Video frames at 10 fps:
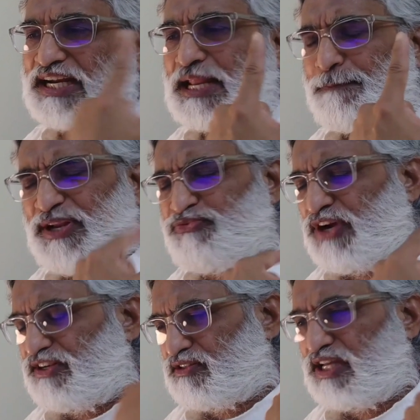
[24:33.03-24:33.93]
Get up and
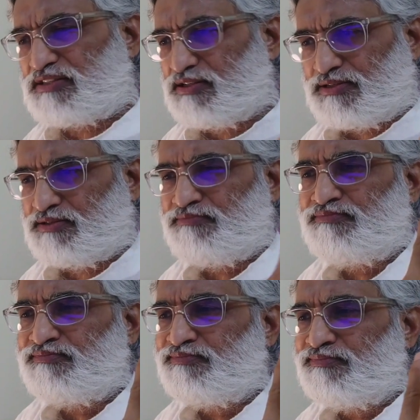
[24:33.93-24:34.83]
fight. That's it.
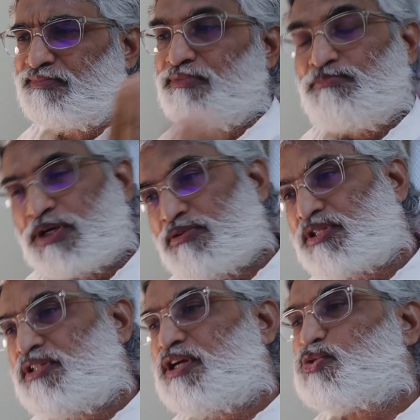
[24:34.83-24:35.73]

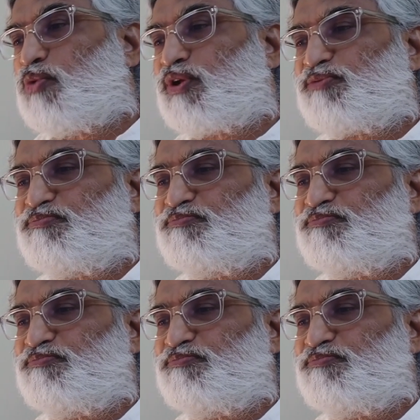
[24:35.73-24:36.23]
Bhagavad Gita is over.